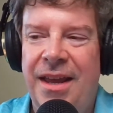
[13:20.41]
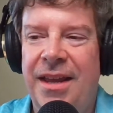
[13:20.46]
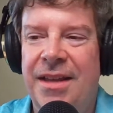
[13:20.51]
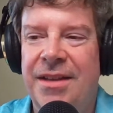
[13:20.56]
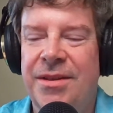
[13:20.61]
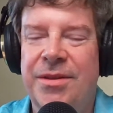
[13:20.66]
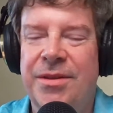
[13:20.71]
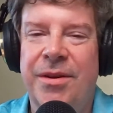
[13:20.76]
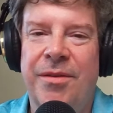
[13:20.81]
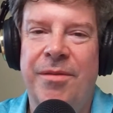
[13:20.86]

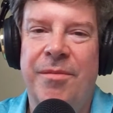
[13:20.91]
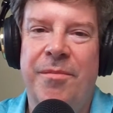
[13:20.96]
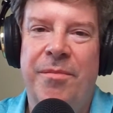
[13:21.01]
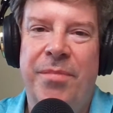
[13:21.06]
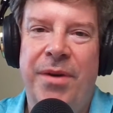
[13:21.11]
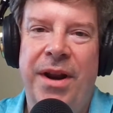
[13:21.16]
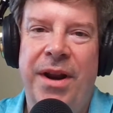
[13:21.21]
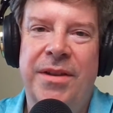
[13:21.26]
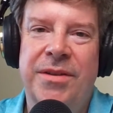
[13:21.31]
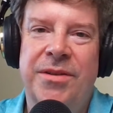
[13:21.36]
And so
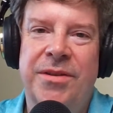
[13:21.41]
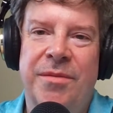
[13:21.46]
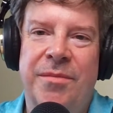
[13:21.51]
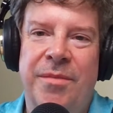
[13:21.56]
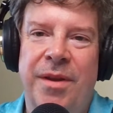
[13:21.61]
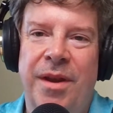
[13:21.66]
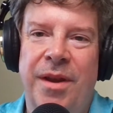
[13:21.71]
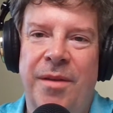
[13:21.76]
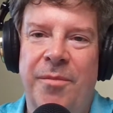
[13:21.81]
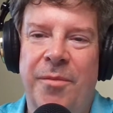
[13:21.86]
brands are
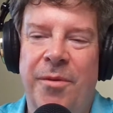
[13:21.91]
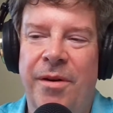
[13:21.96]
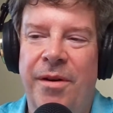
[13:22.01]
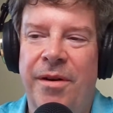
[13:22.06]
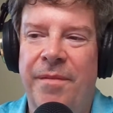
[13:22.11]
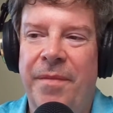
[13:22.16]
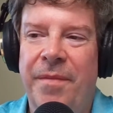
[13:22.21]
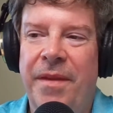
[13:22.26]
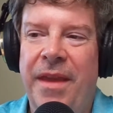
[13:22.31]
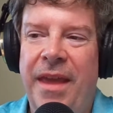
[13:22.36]
being
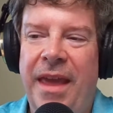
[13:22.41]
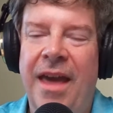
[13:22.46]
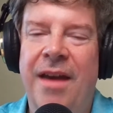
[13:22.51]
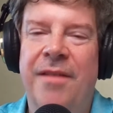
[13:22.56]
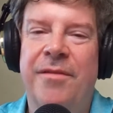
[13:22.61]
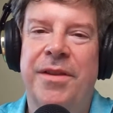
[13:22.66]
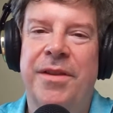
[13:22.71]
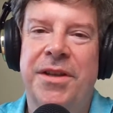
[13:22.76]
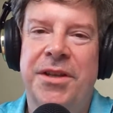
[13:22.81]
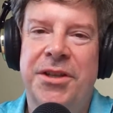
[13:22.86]
more
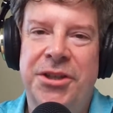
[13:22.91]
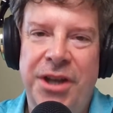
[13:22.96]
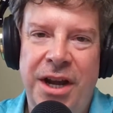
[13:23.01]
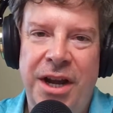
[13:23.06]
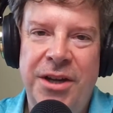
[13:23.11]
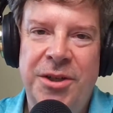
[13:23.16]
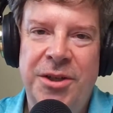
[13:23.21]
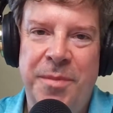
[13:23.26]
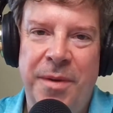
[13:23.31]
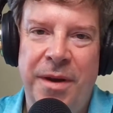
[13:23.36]
heavily
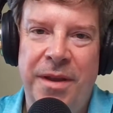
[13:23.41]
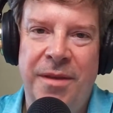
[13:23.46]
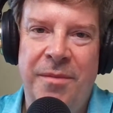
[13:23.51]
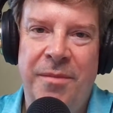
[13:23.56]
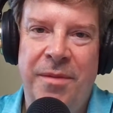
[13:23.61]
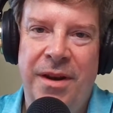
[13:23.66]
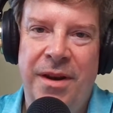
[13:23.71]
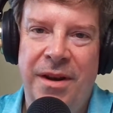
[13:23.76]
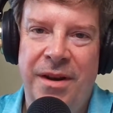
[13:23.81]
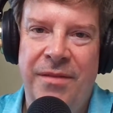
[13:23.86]
judged by the
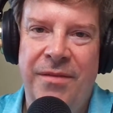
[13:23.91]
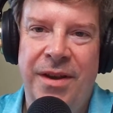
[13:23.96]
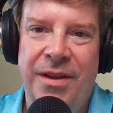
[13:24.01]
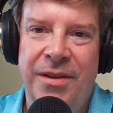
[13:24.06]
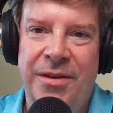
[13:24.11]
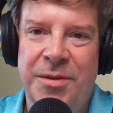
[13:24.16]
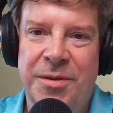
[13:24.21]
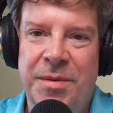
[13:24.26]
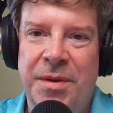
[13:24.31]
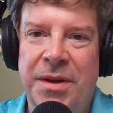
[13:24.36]
opinion of
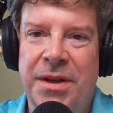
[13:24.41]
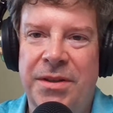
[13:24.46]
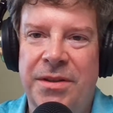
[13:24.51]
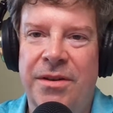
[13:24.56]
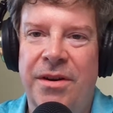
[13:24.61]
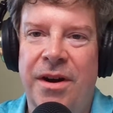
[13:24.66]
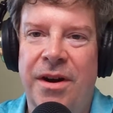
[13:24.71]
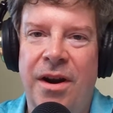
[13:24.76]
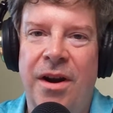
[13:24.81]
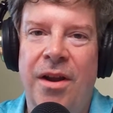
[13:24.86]
others because
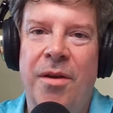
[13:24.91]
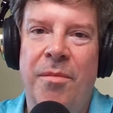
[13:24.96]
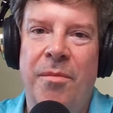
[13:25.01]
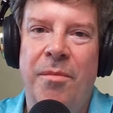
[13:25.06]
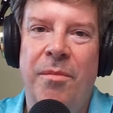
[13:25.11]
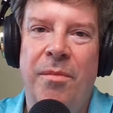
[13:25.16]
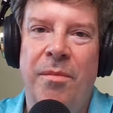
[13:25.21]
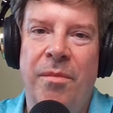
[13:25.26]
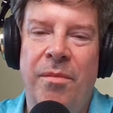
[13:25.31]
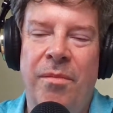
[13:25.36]
there are
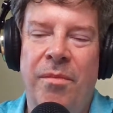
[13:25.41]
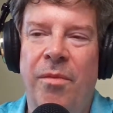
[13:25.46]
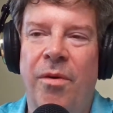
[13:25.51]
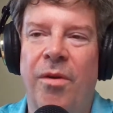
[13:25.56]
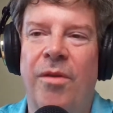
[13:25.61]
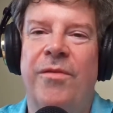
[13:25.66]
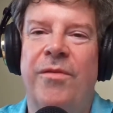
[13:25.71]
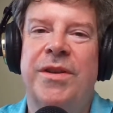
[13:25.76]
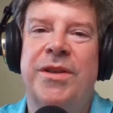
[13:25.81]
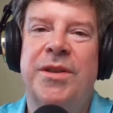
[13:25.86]

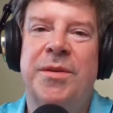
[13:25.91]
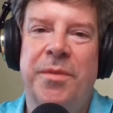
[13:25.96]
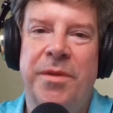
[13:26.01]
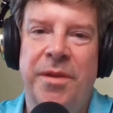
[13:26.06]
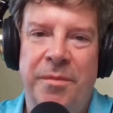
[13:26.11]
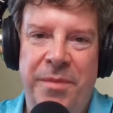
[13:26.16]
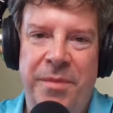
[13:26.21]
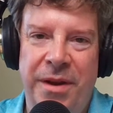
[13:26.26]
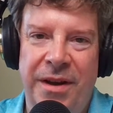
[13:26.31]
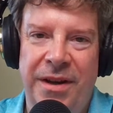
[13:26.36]
more
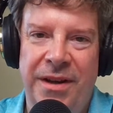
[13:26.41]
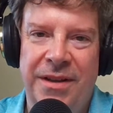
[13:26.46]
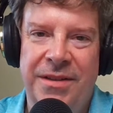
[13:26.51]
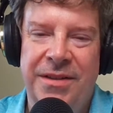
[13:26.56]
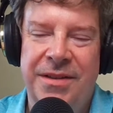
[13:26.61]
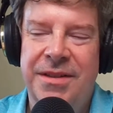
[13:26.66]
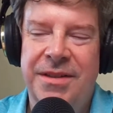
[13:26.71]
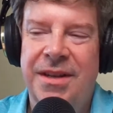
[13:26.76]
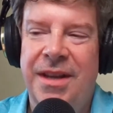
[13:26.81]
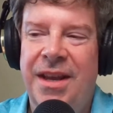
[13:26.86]
visible
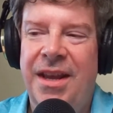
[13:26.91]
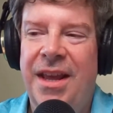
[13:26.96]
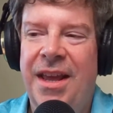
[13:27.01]
opinions